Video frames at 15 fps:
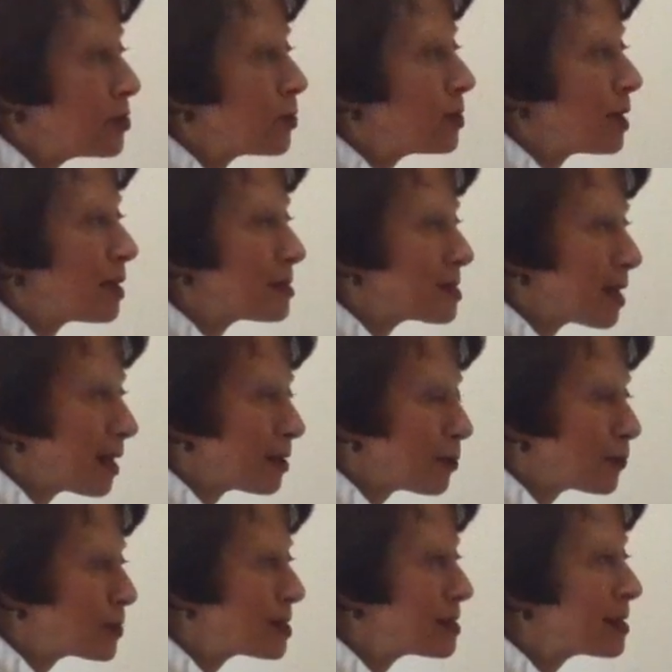So there's a lot
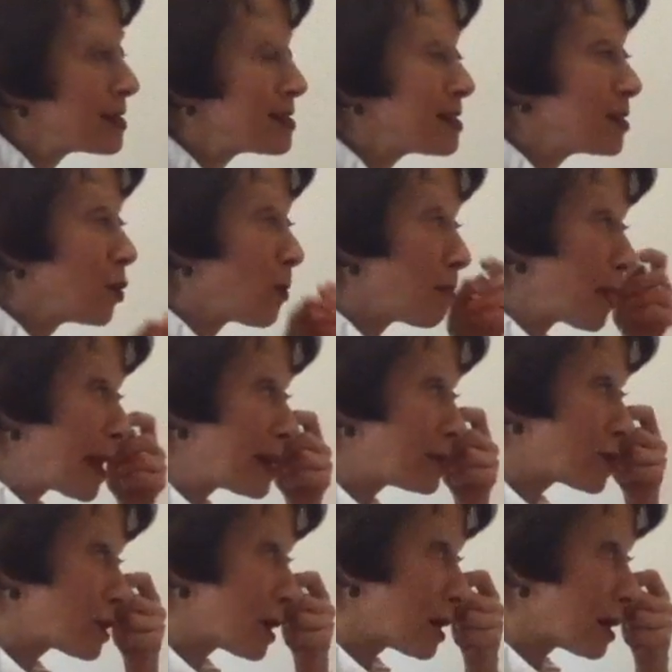of
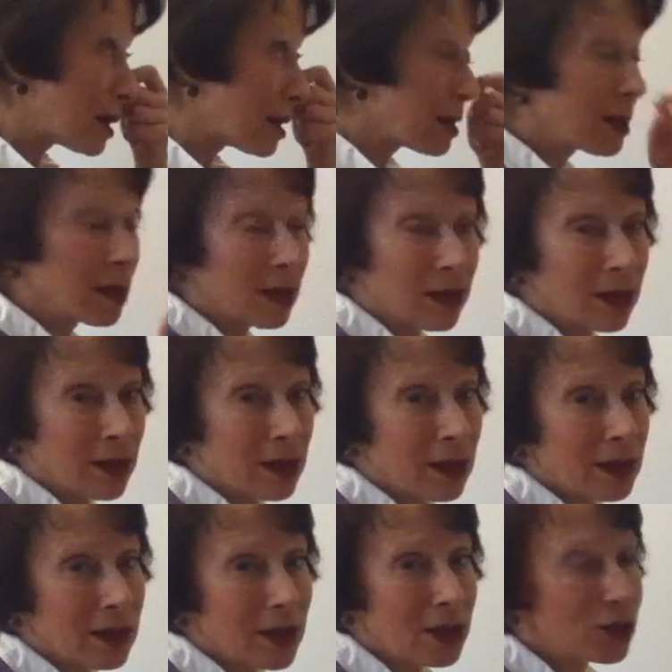syncopation
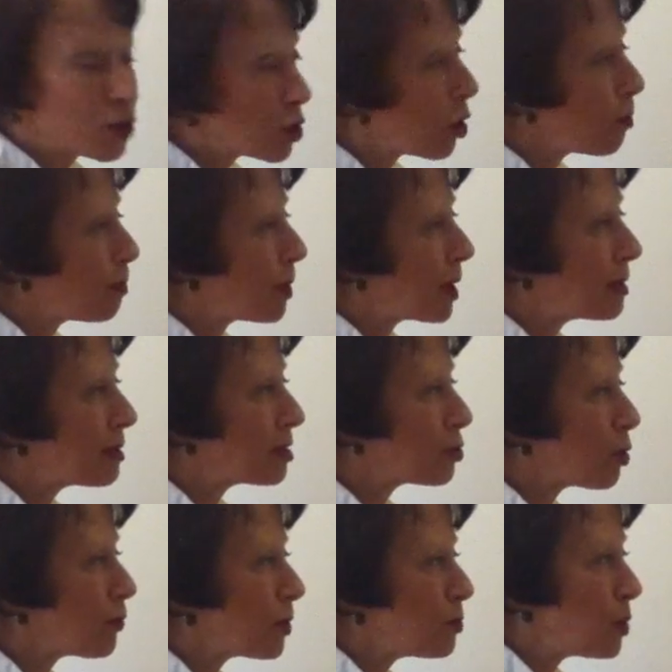in Chopin that
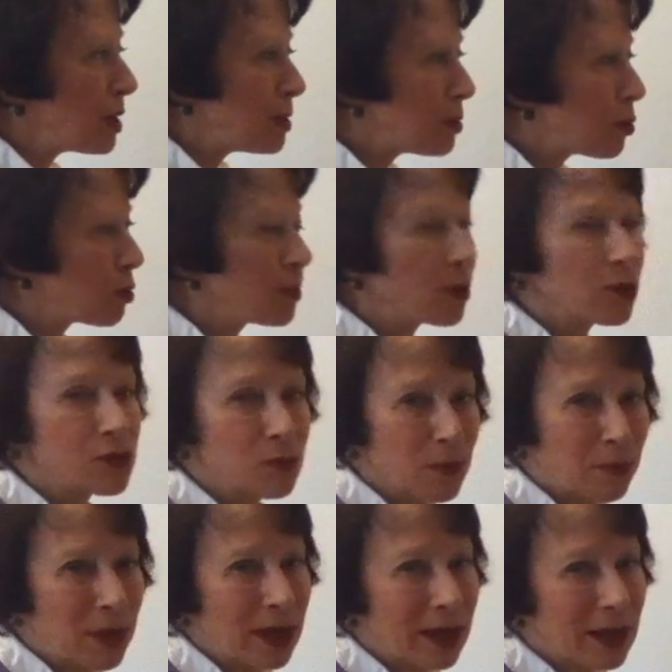often we ignore because we
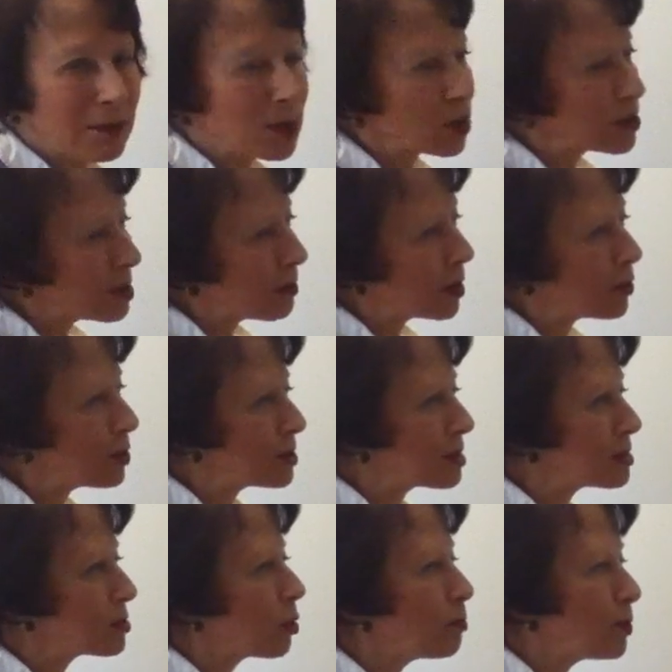play, because the melodies
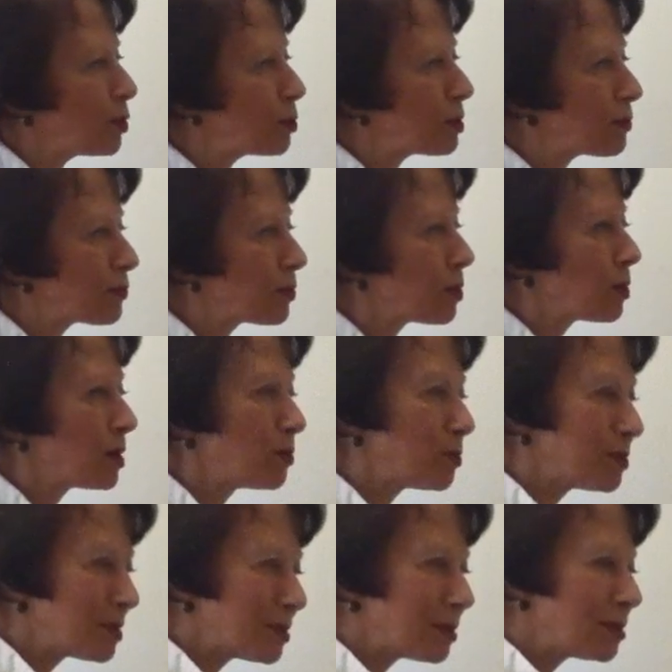are so beautiful, and
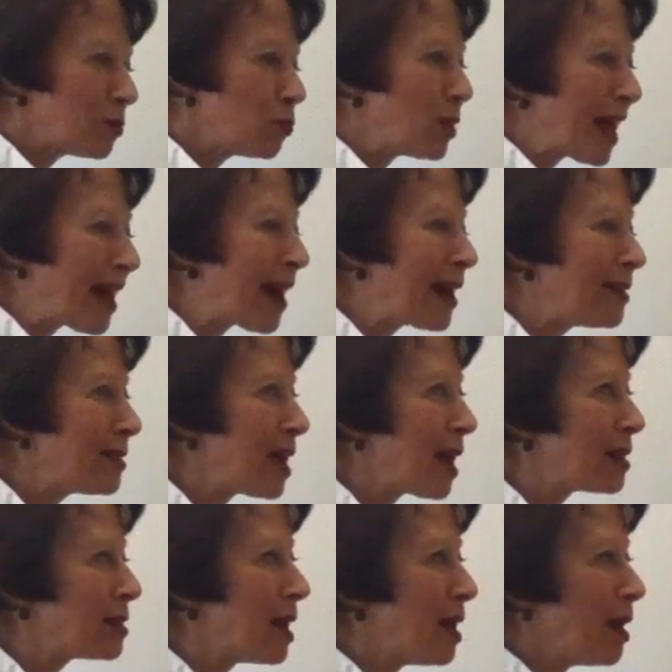we hide
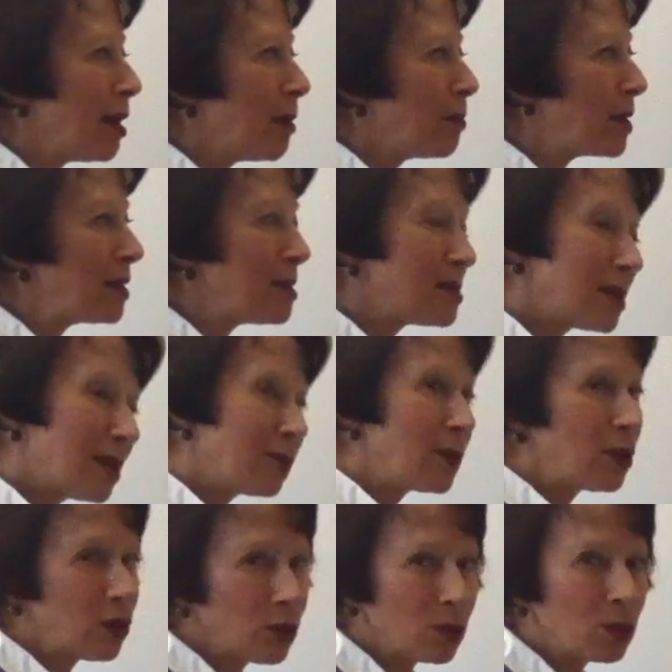that. But he's
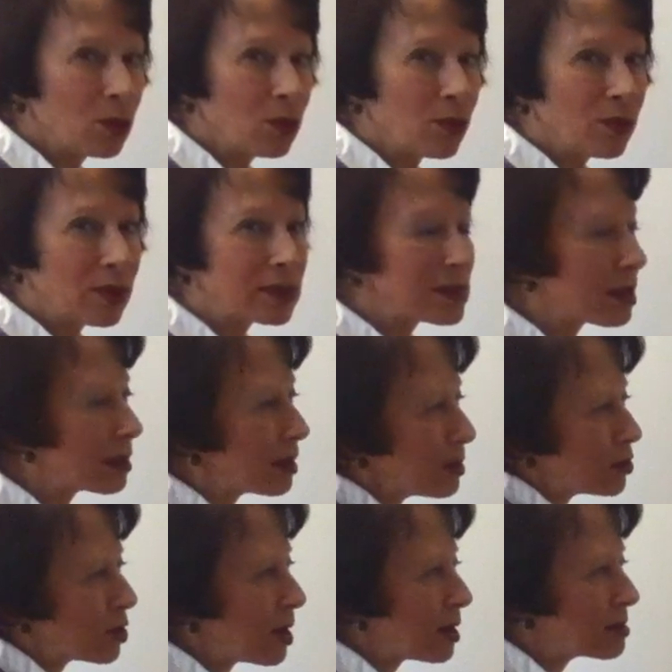giving you, it's like
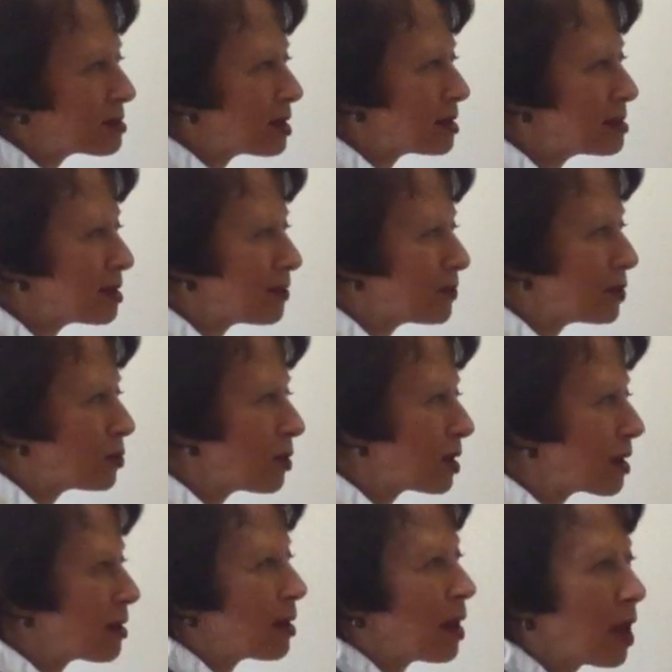in jazz, it's giving you
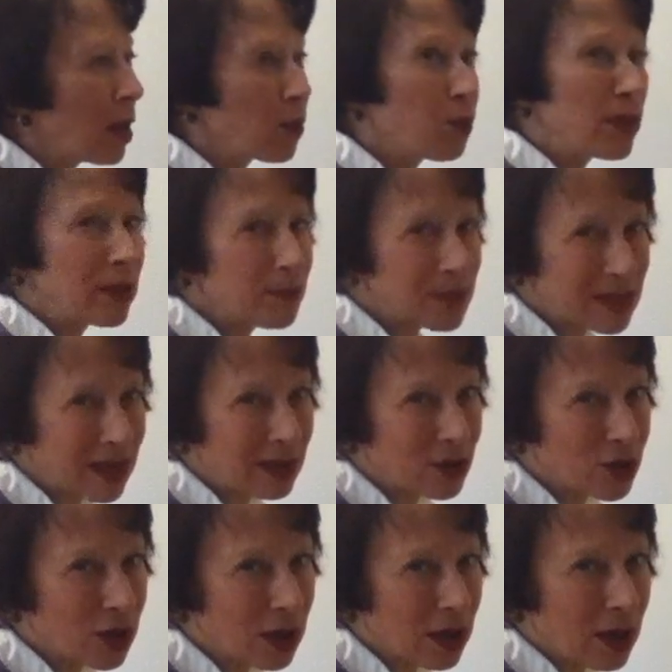like a rhythm
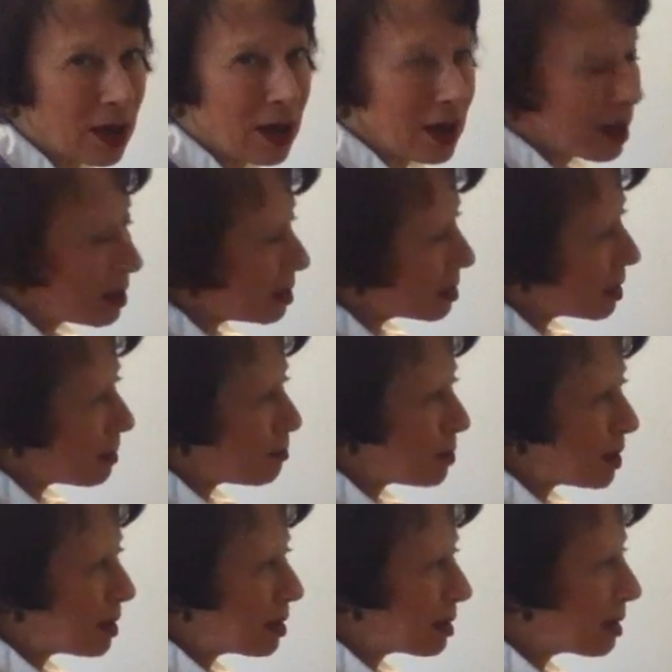section, and it can
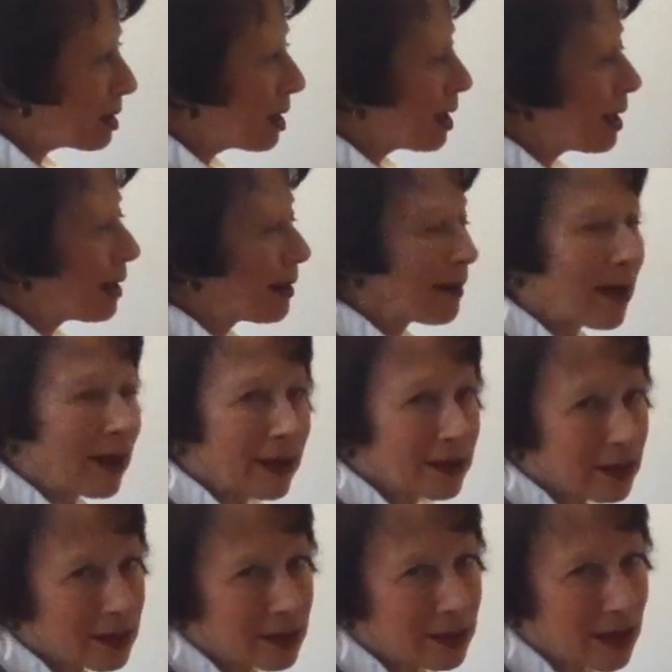be light,
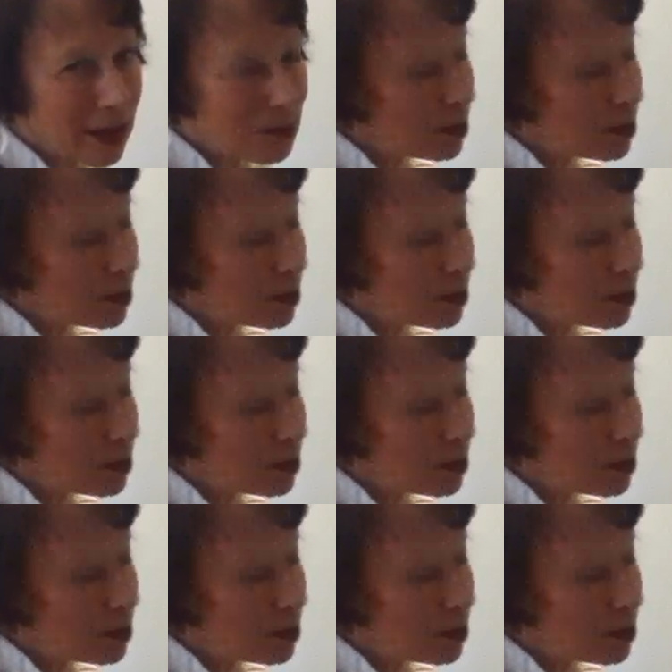it can